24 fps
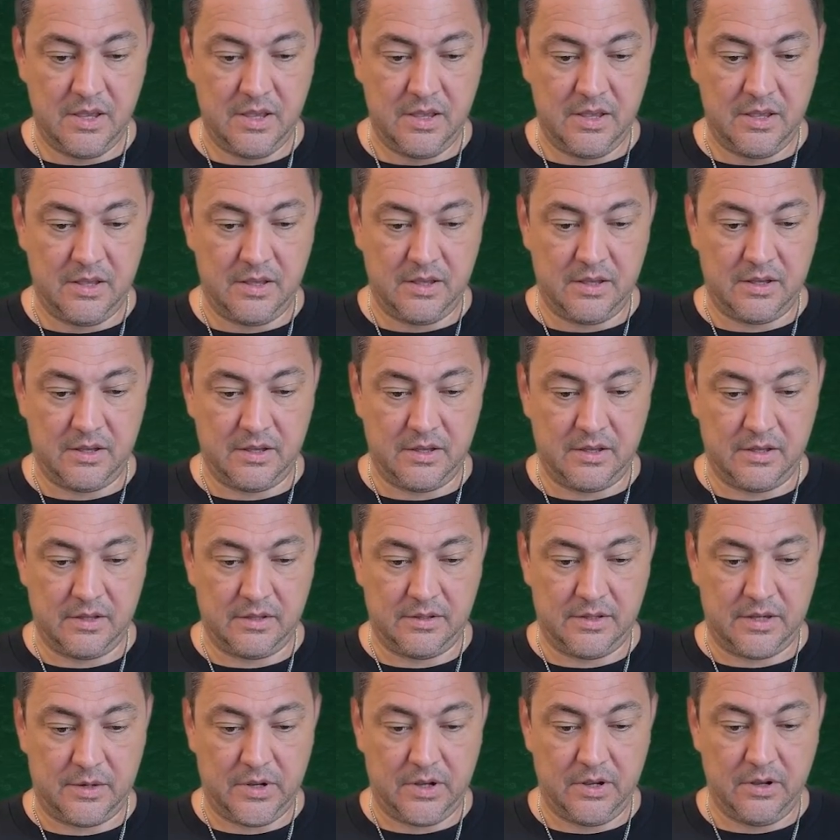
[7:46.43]

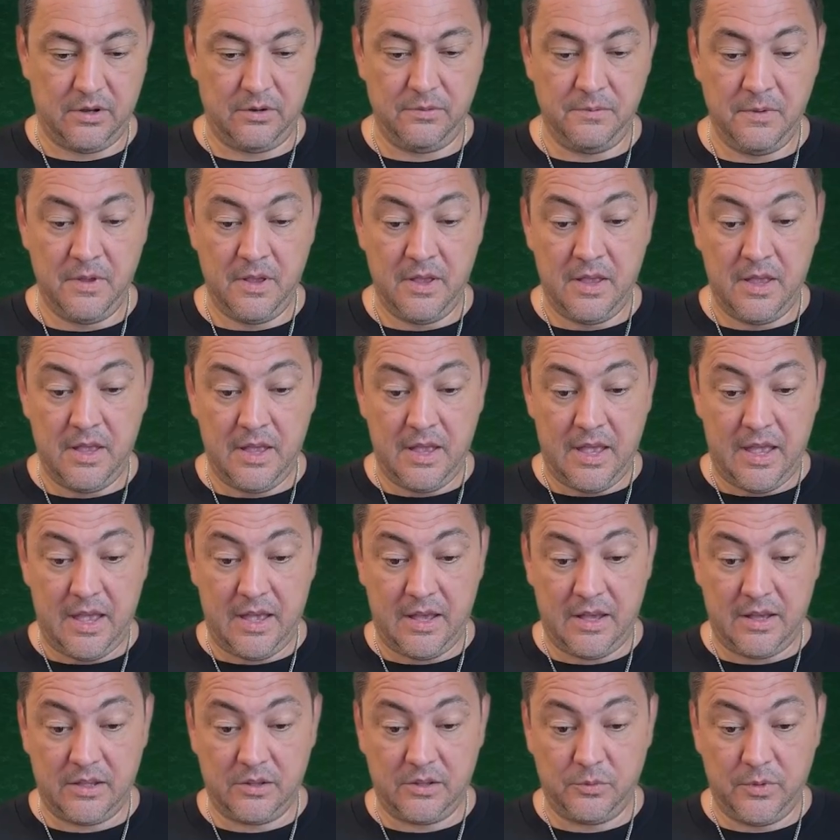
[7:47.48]
There we go.
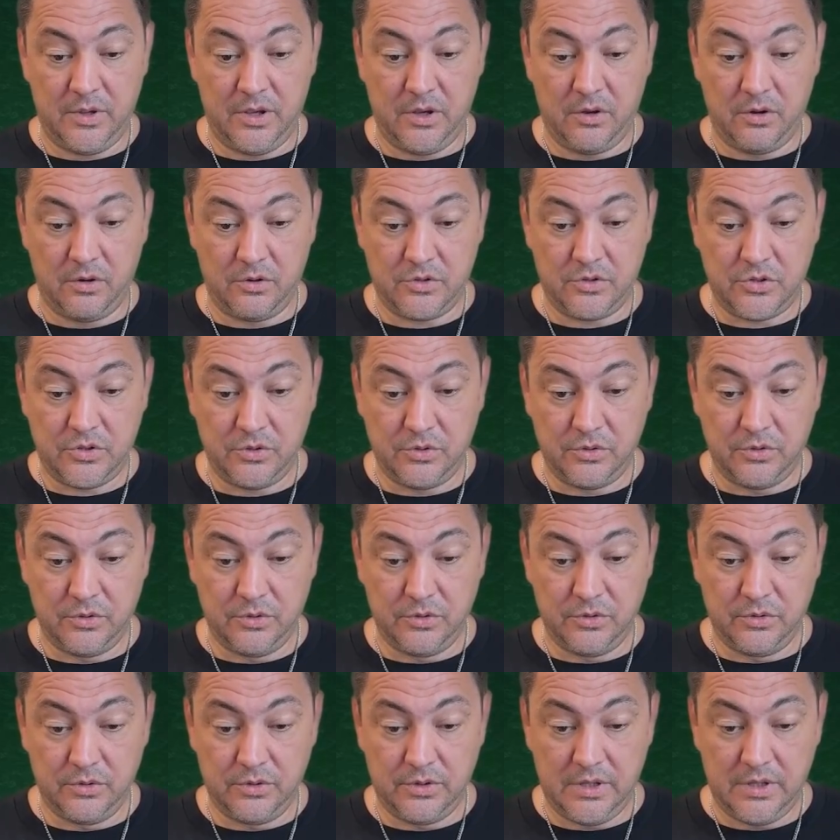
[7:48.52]
And we go
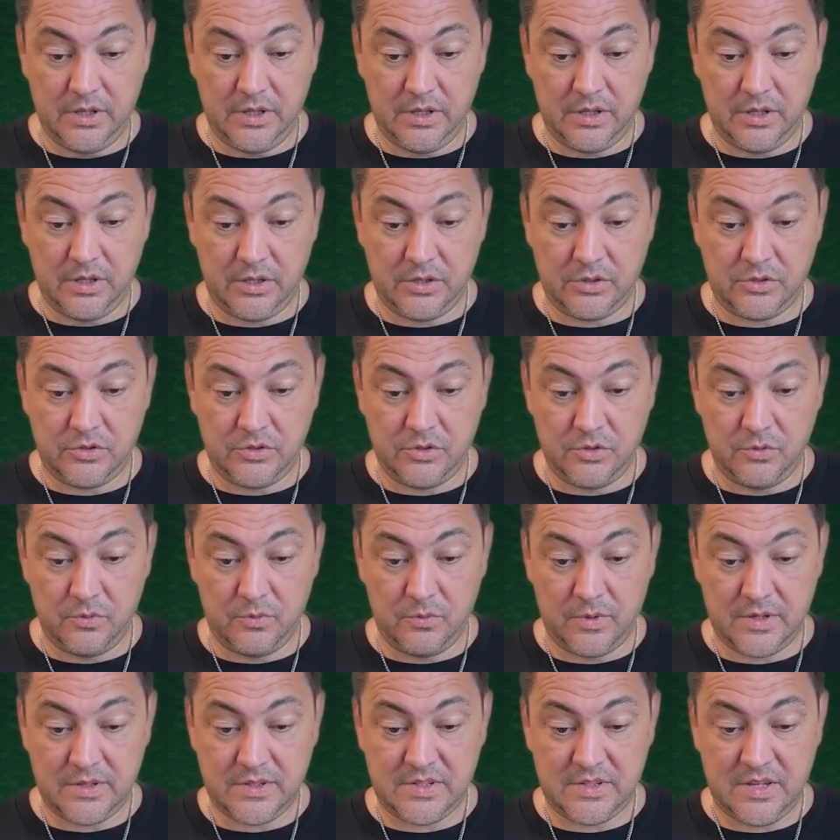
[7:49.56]
to the
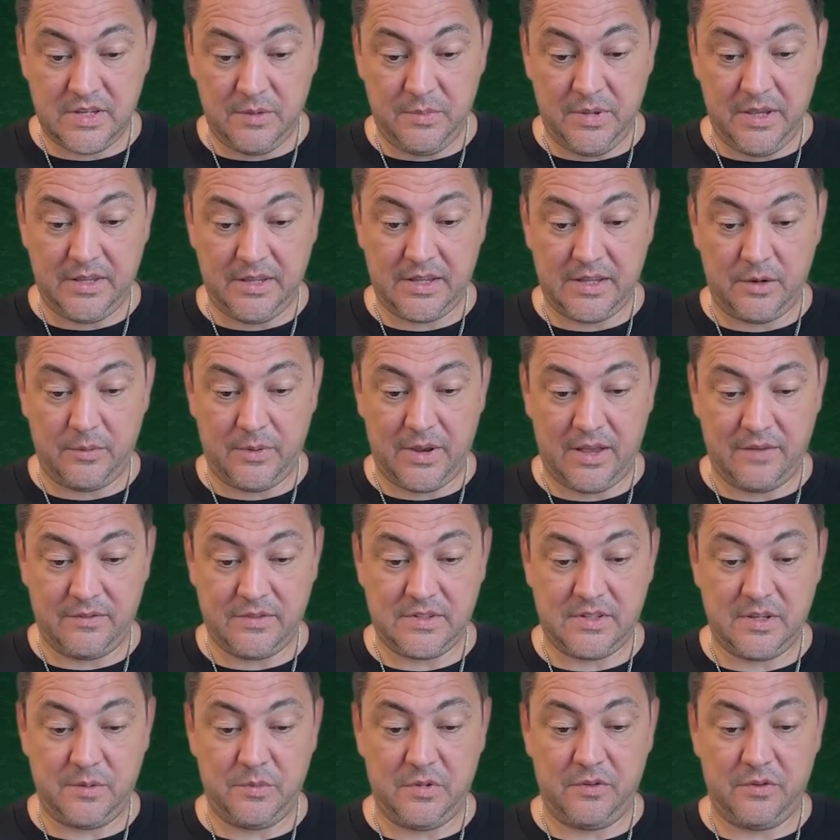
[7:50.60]
21CB that we have
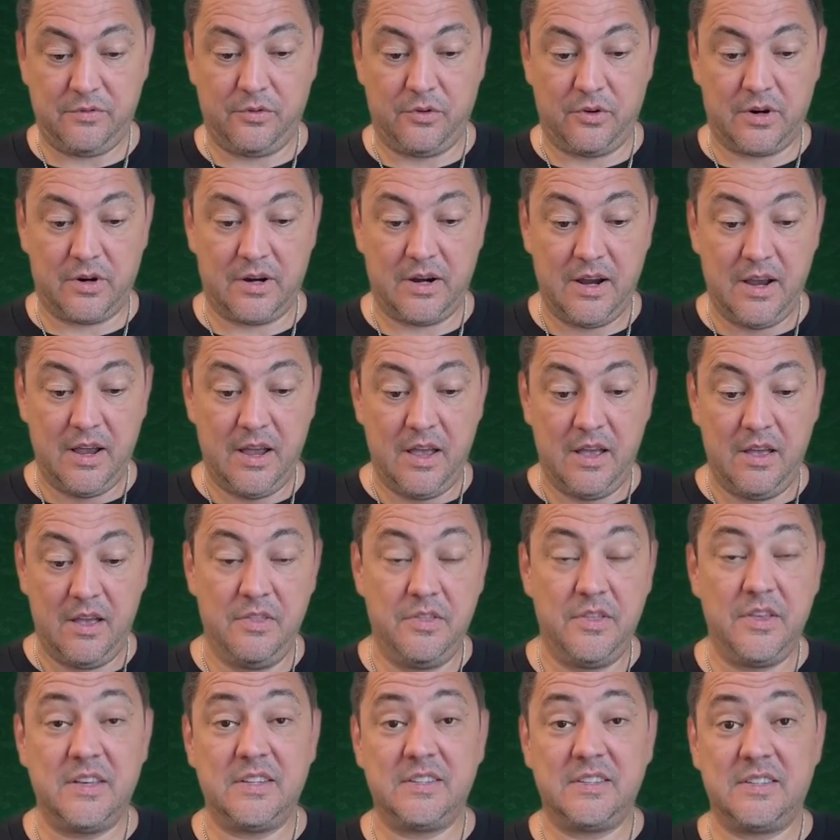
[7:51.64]
seen before.
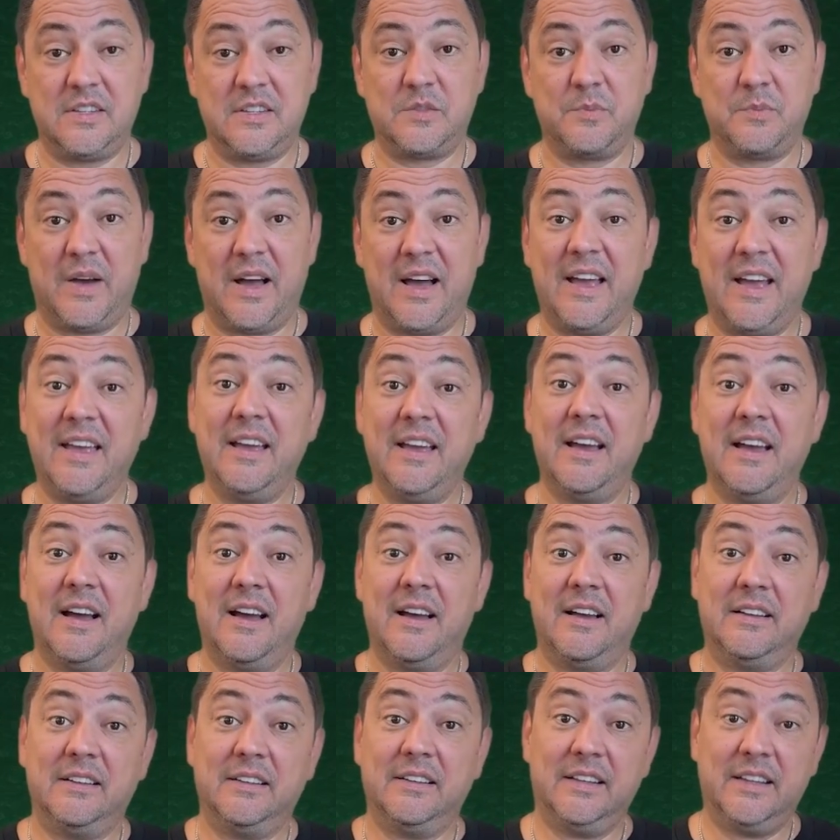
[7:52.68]
This is my
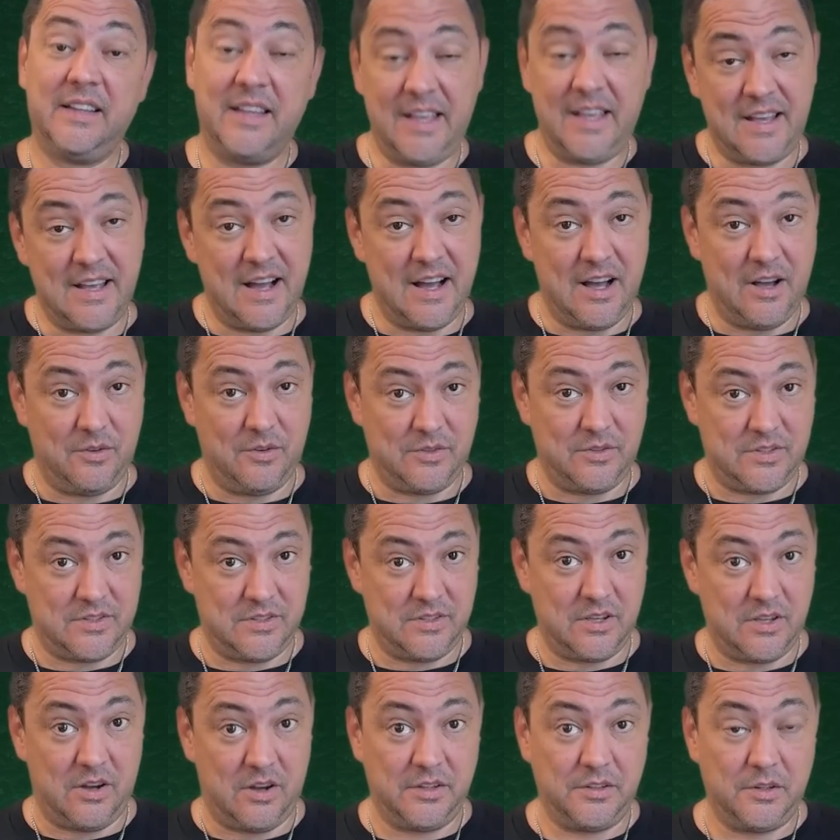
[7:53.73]
Lakehouse,
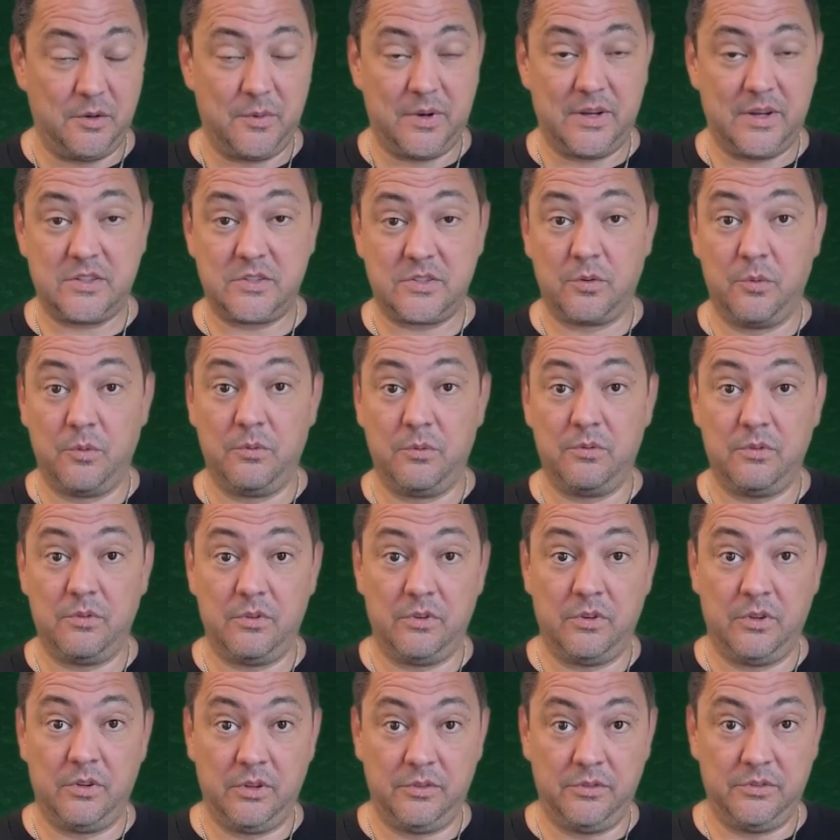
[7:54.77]
the other one. So
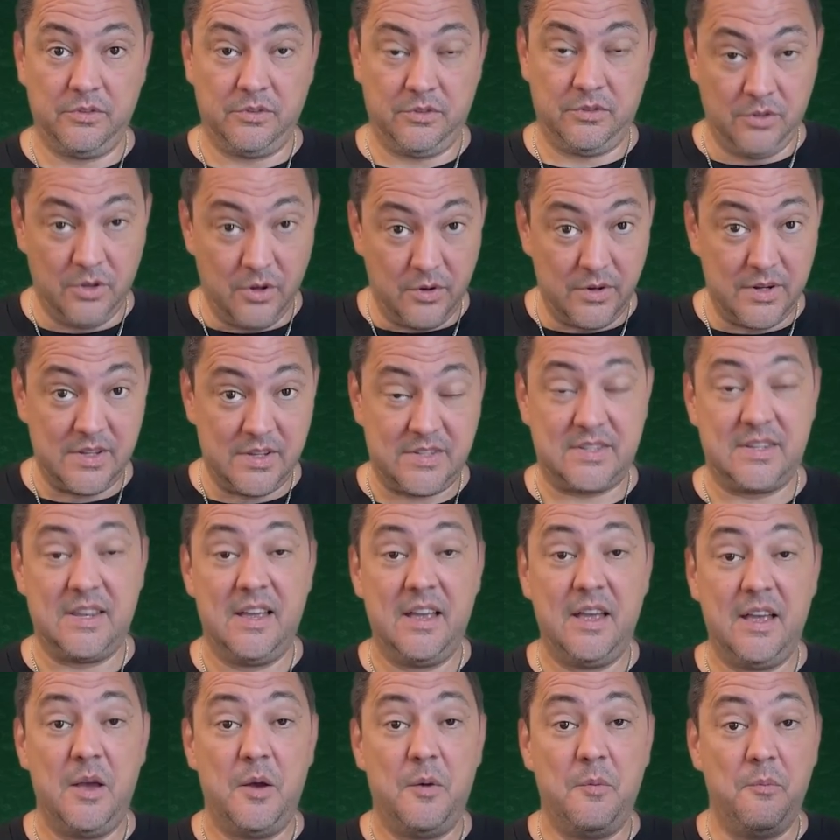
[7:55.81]
notice
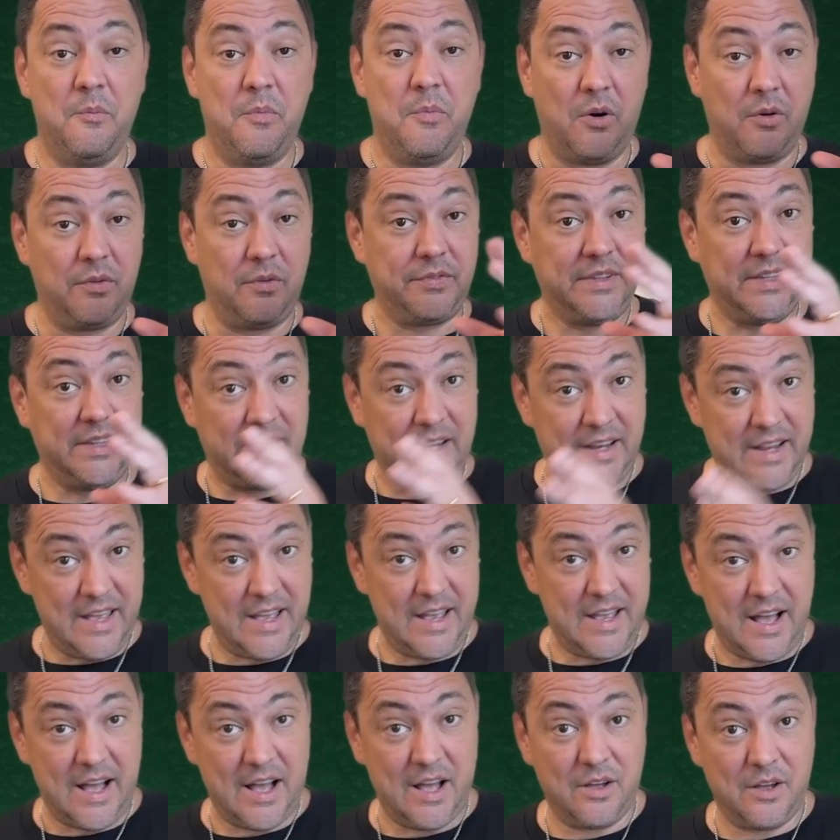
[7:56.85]
both the
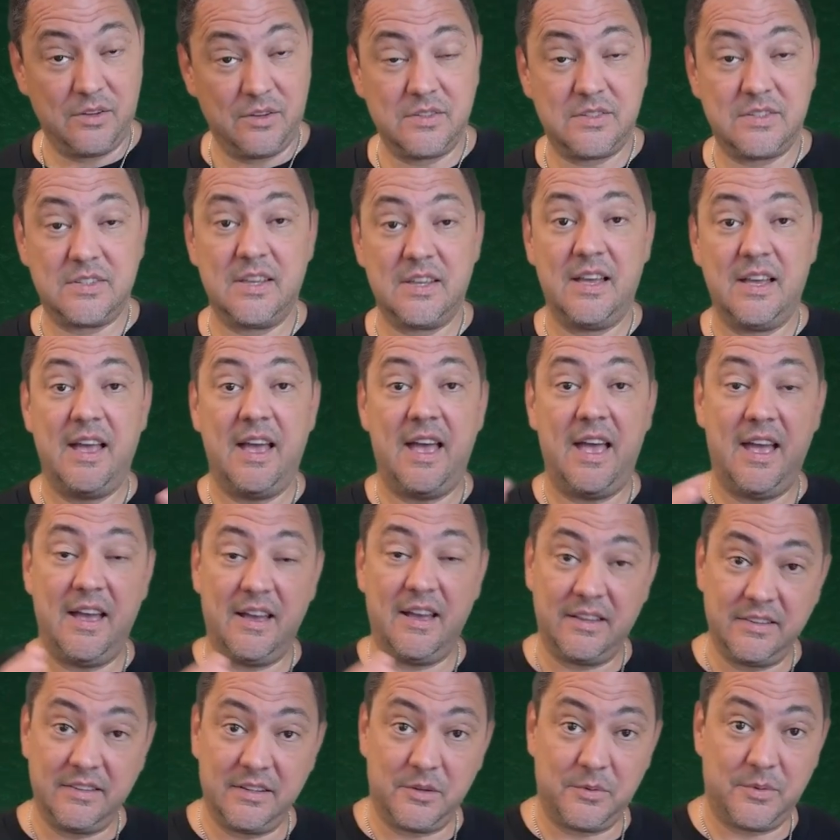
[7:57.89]
Lakehouse
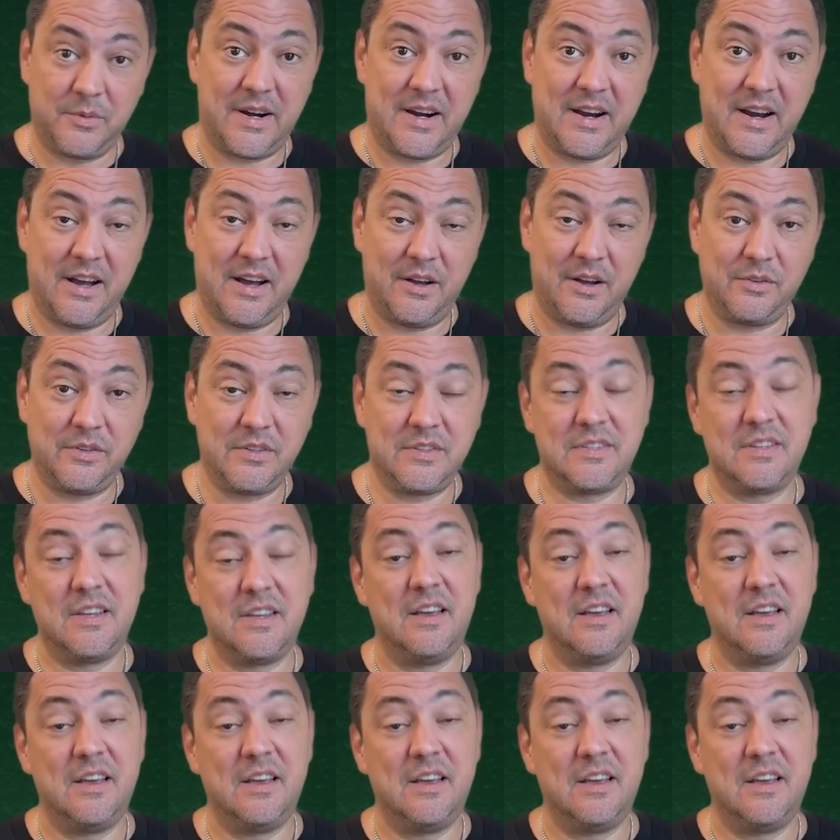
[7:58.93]
and the warehouse,